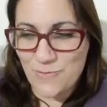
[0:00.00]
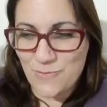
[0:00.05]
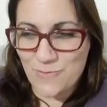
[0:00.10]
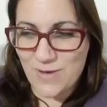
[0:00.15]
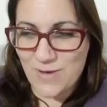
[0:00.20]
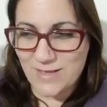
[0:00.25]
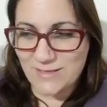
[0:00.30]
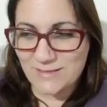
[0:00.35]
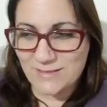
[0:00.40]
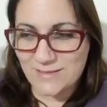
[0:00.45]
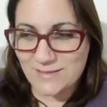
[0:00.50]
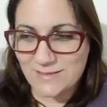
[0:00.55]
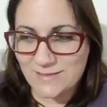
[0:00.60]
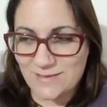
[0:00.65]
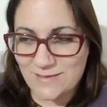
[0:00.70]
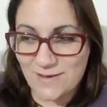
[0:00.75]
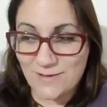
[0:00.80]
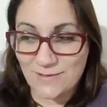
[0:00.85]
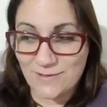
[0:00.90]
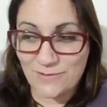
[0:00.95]
once it's
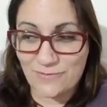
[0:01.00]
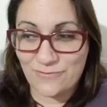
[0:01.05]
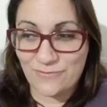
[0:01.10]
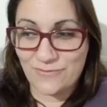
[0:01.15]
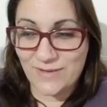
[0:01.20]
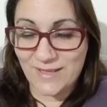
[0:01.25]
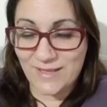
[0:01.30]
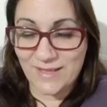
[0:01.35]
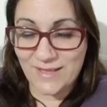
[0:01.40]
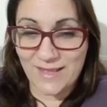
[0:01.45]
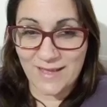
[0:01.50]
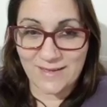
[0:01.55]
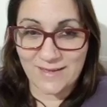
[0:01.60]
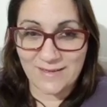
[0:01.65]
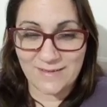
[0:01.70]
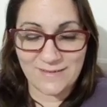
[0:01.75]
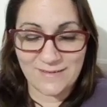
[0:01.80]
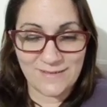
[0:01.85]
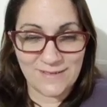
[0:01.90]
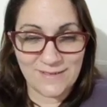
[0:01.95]
gone, you feel
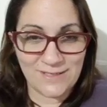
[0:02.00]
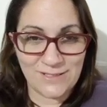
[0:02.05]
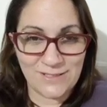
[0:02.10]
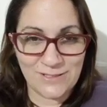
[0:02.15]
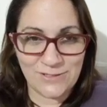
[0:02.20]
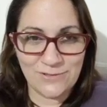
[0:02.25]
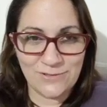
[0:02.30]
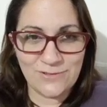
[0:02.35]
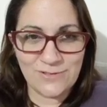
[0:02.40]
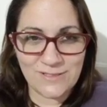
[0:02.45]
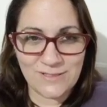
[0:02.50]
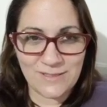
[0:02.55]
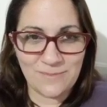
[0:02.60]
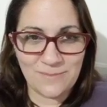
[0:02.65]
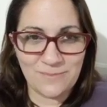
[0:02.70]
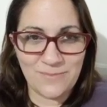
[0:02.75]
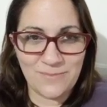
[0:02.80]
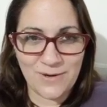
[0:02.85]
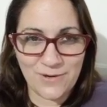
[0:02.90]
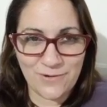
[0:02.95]
like it took
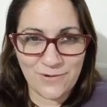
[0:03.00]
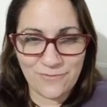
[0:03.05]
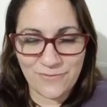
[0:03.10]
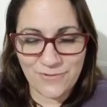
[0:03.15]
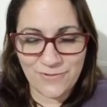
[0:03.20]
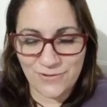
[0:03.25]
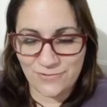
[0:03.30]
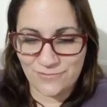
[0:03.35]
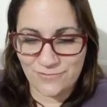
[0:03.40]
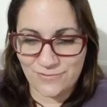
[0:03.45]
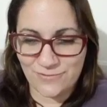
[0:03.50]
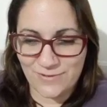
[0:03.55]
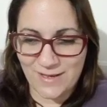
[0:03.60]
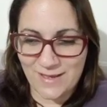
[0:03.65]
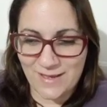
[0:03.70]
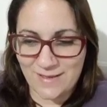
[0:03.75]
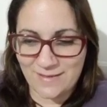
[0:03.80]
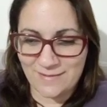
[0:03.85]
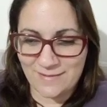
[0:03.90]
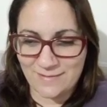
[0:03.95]
some part of you.
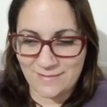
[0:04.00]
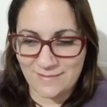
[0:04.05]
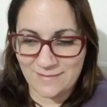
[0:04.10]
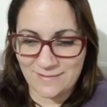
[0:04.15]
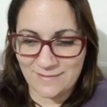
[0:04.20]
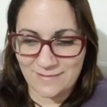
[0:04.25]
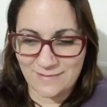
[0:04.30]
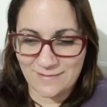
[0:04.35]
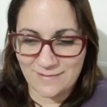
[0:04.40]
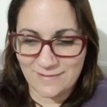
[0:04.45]
And